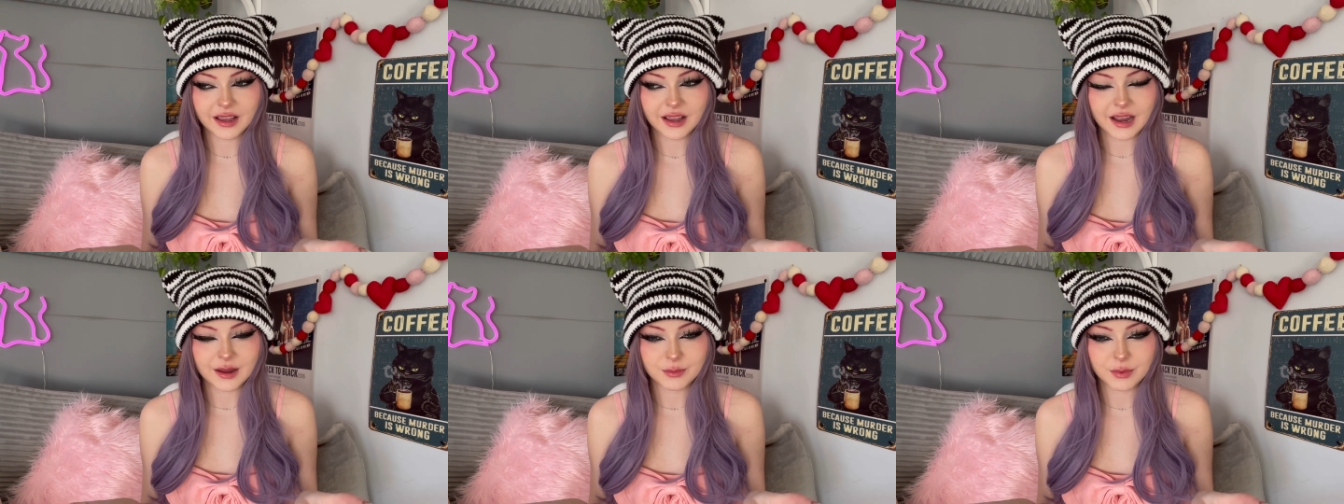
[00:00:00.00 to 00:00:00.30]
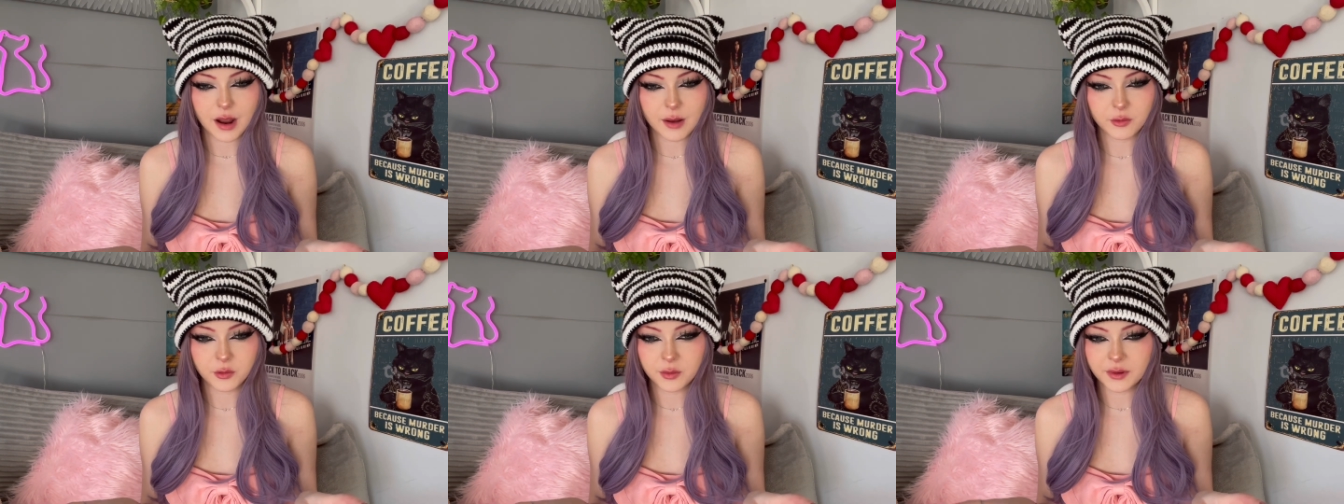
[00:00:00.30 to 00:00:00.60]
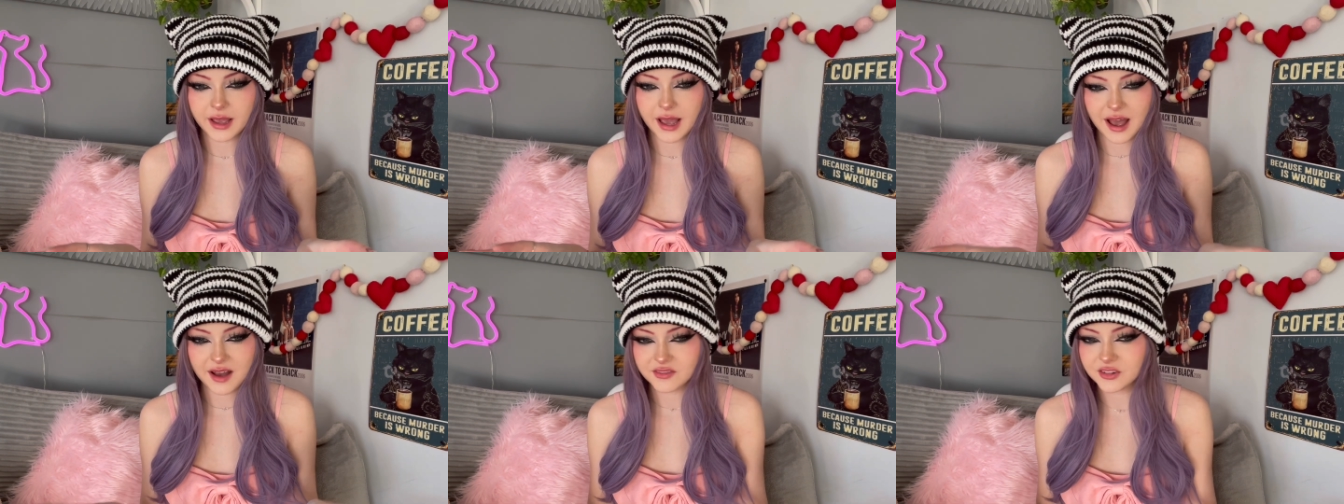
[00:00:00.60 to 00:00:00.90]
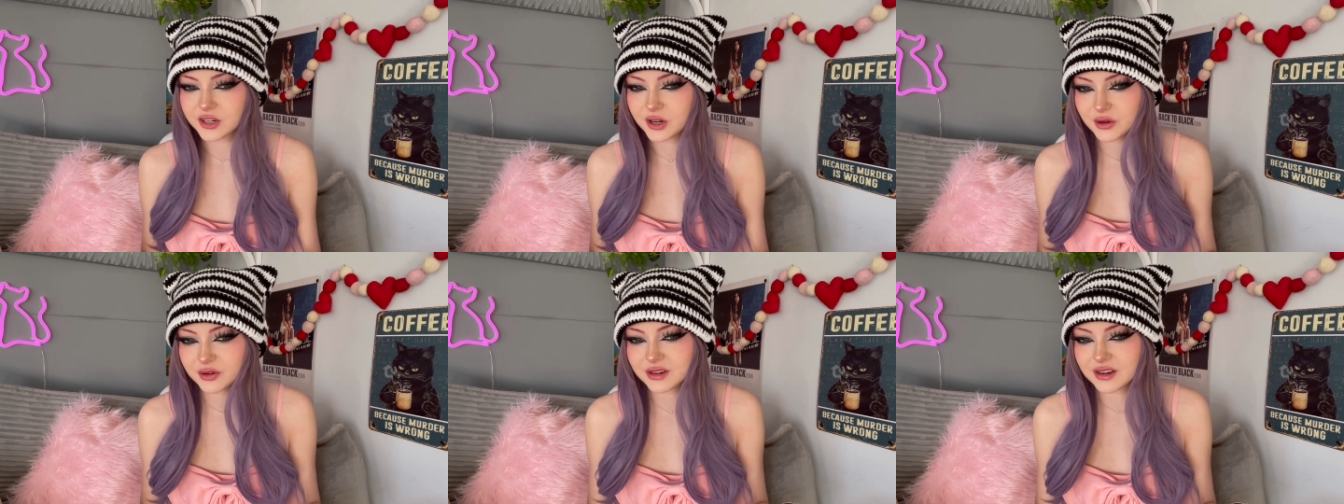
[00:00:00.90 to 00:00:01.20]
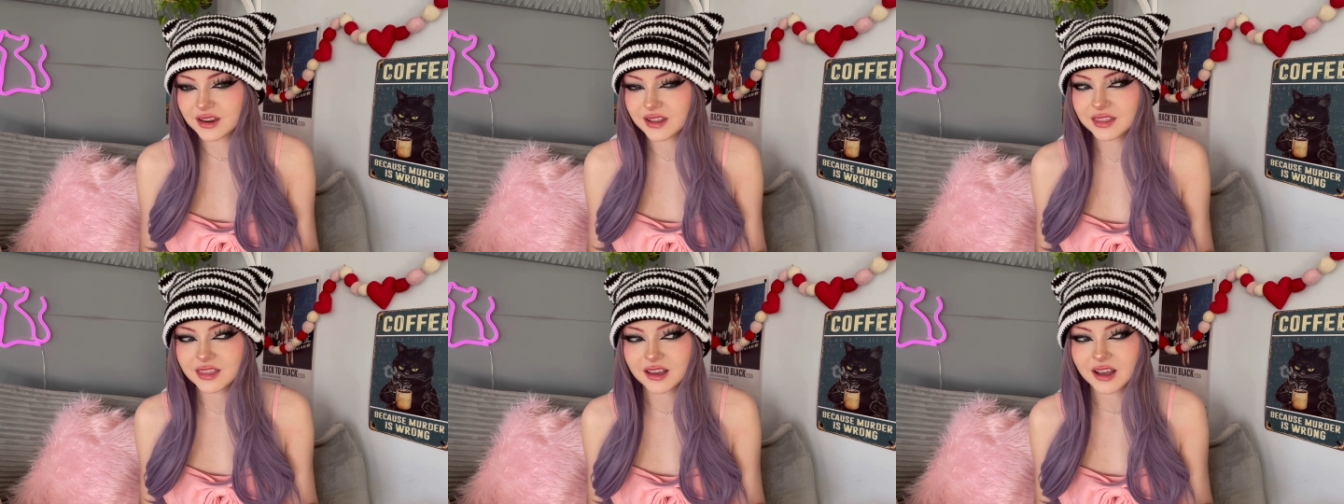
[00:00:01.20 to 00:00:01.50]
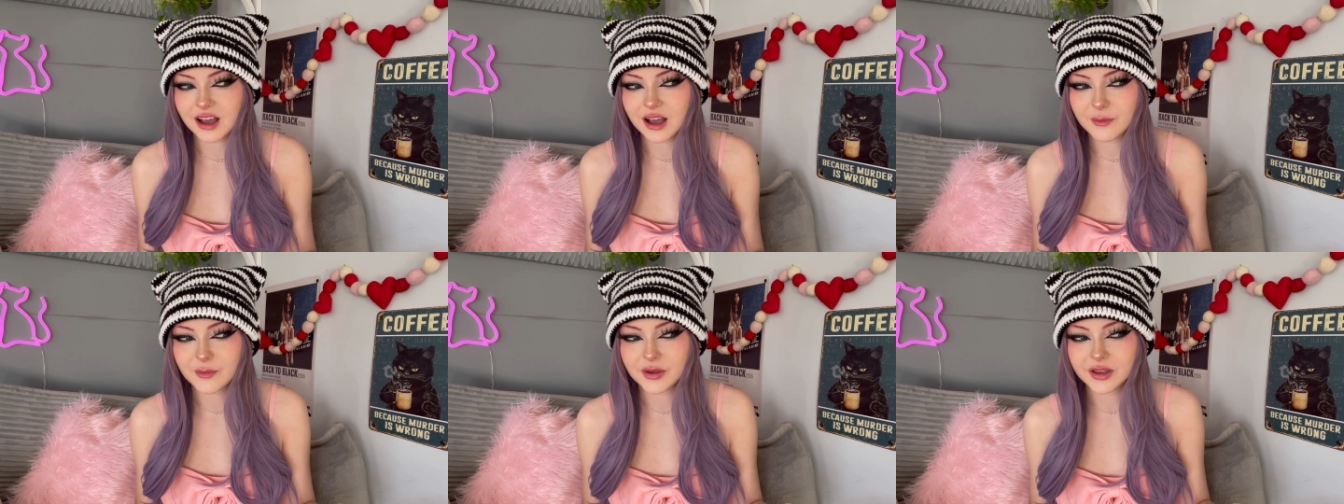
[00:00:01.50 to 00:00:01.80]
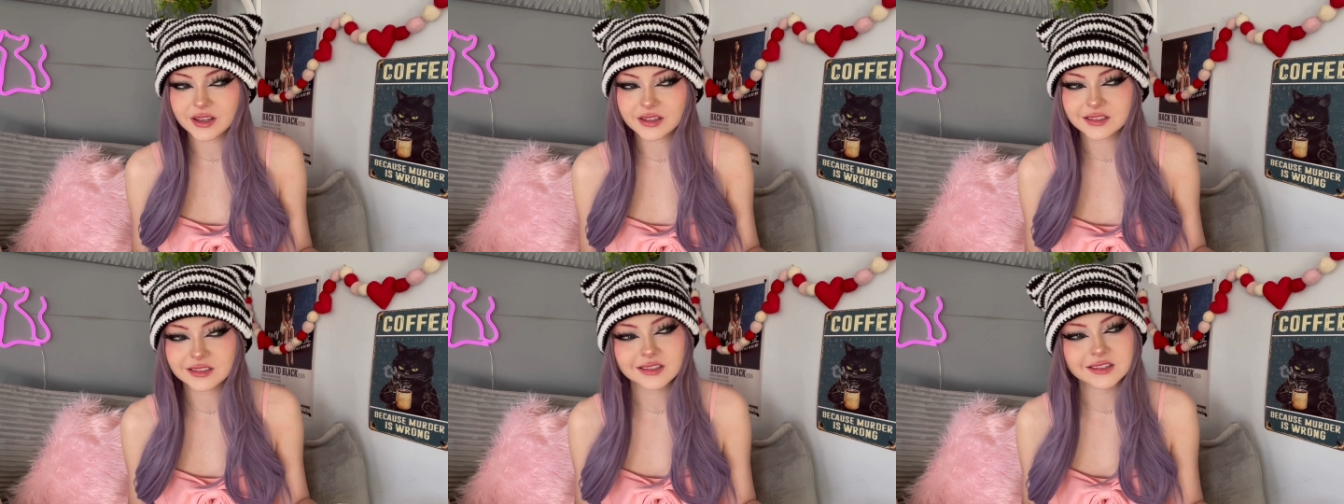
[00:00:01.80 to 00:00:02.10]
I probably haven't owned anything hot
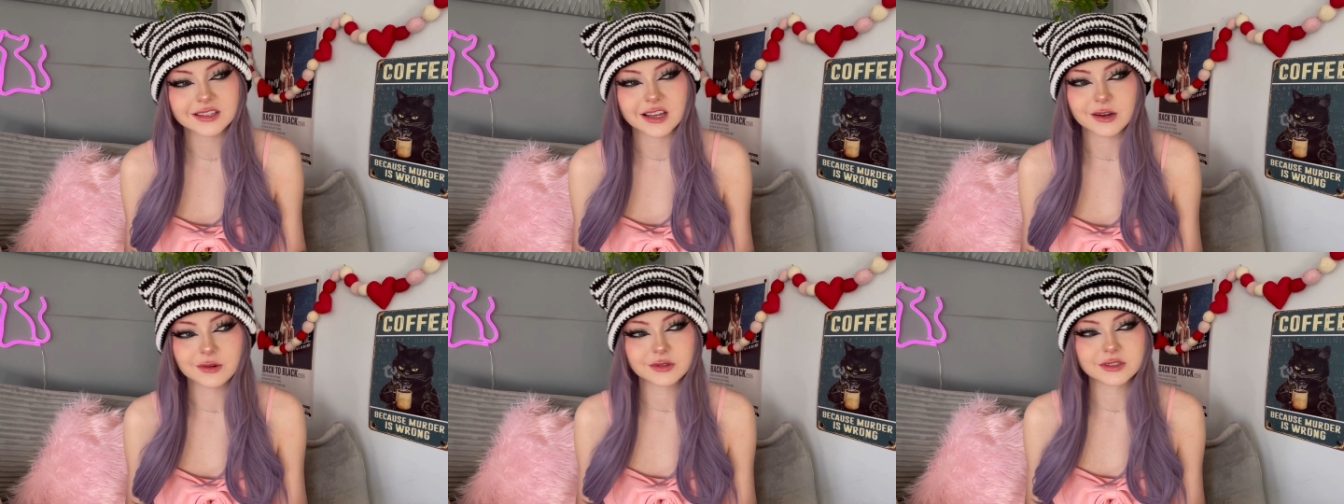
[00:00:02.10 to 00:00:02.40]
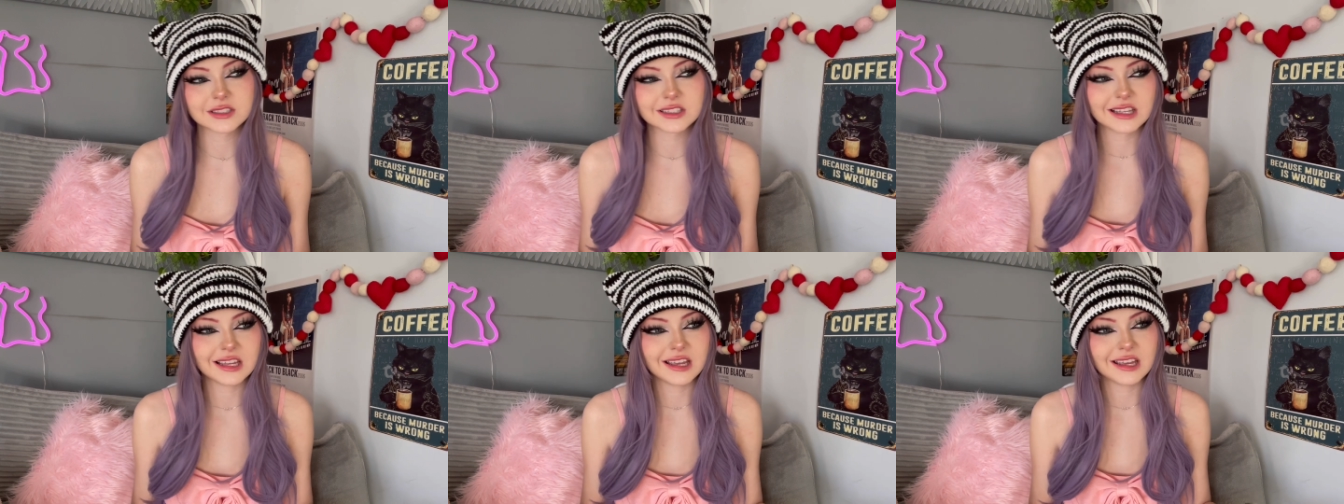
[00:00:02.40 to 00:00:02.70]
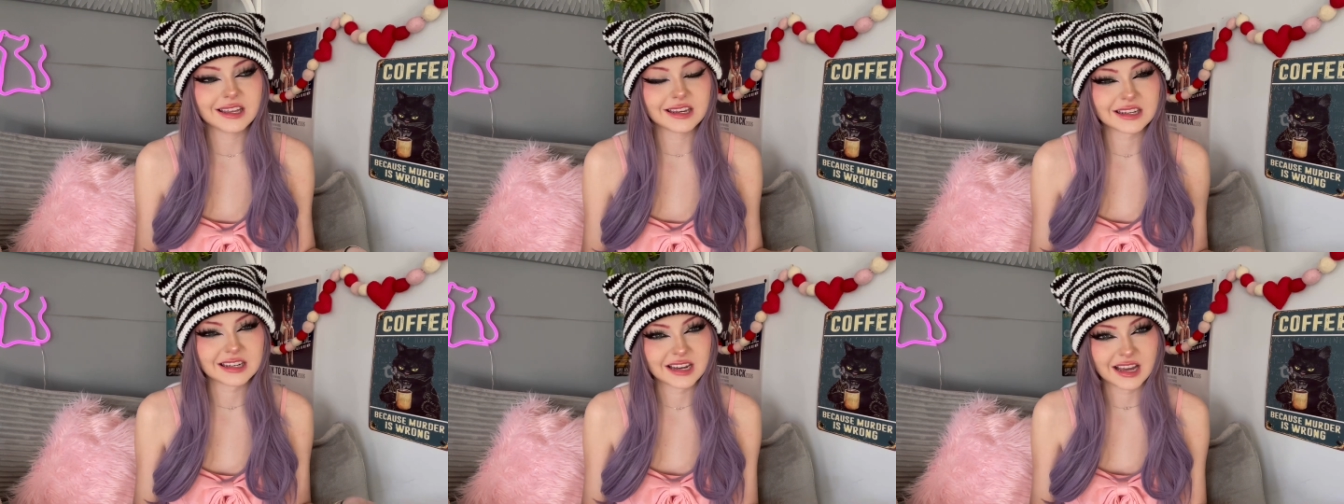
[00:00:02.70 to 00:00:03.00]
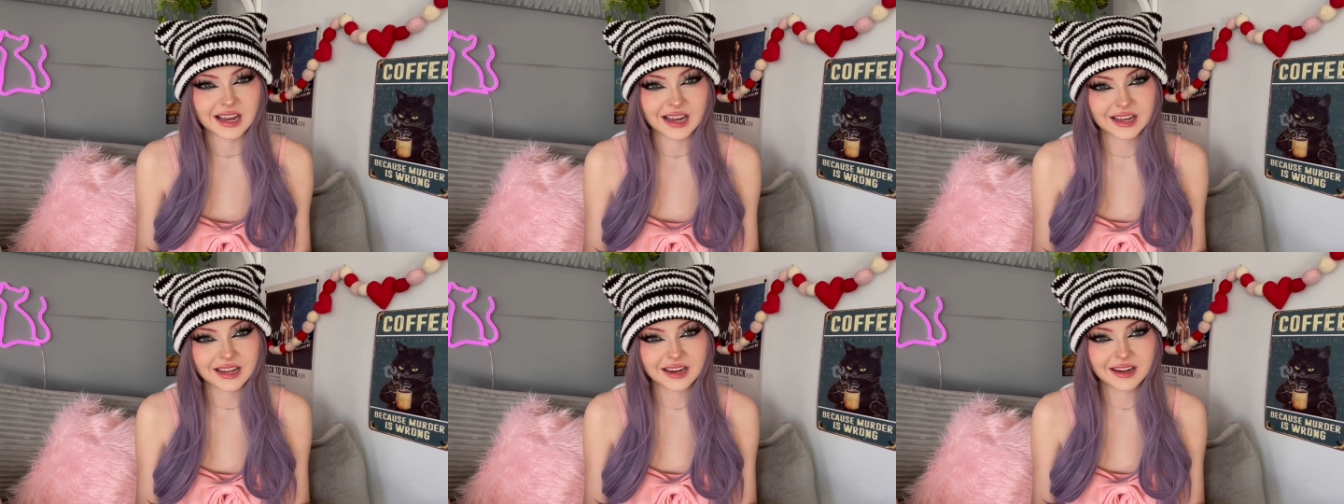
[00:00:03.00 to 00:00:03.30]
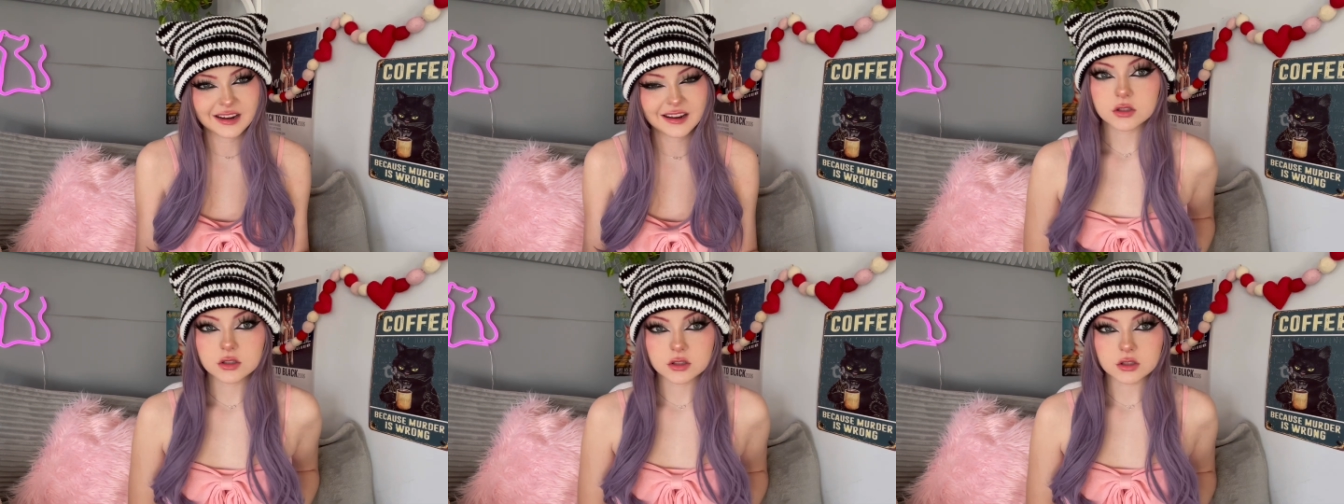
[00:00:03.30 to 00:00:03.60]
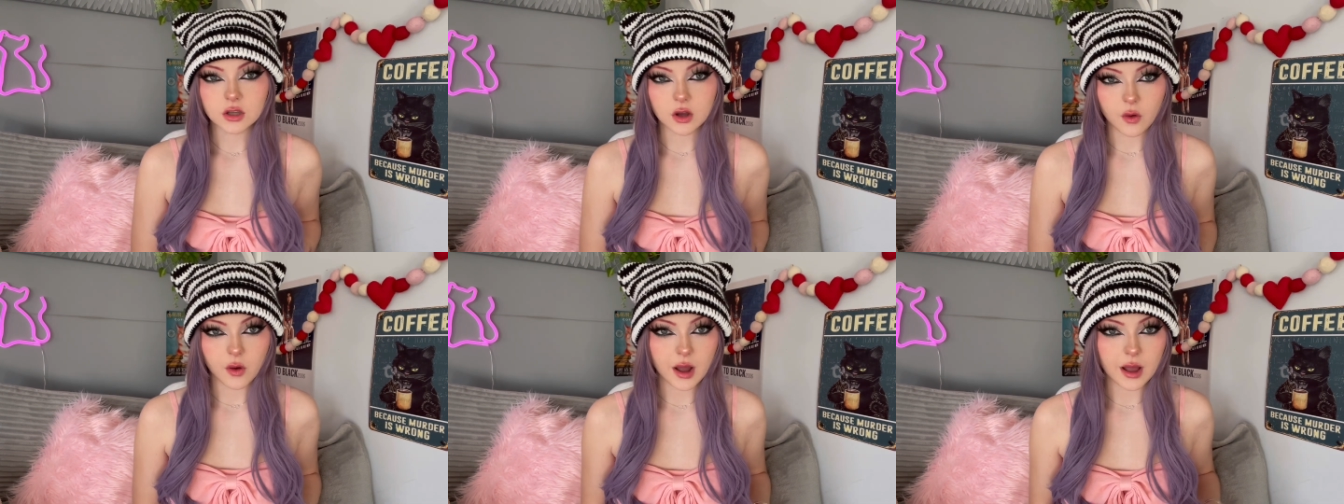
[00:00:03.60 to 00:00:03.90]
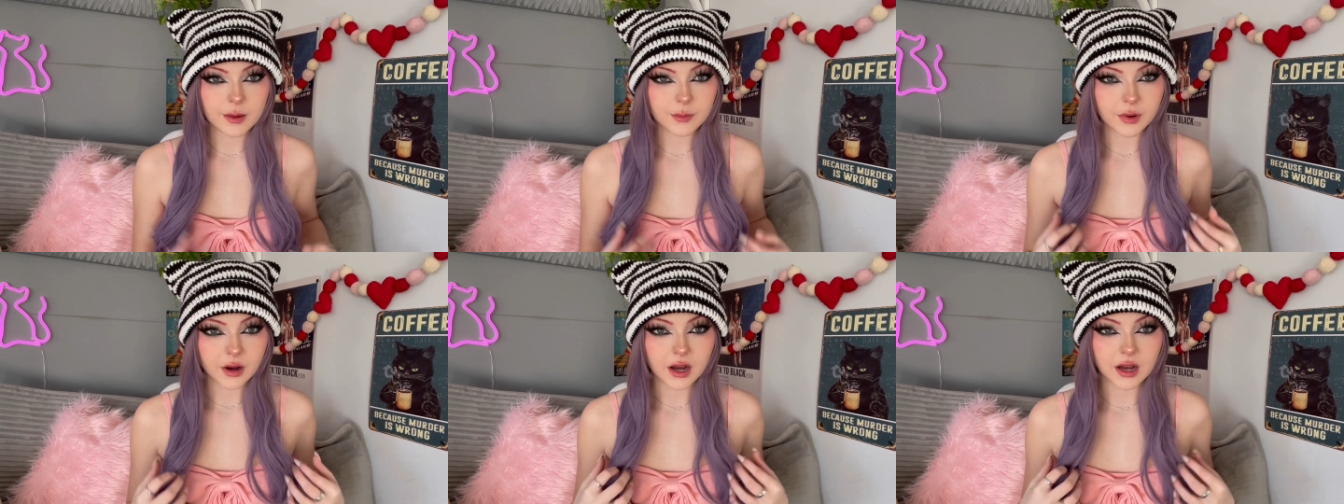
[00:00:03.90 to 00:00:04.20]
pink since I was like nine so I
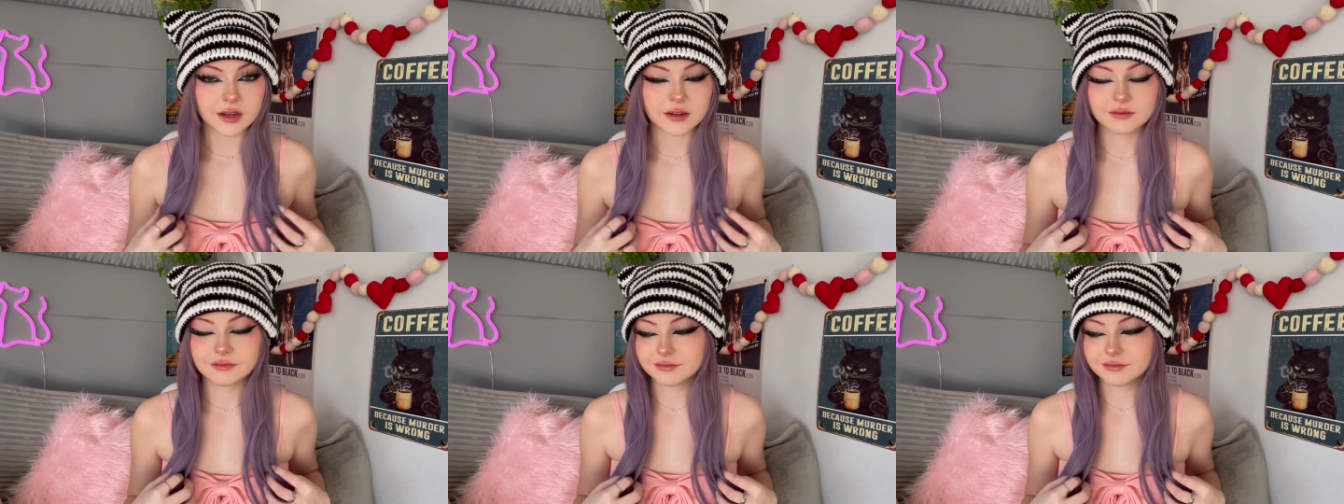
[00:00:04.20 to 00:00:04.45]
bought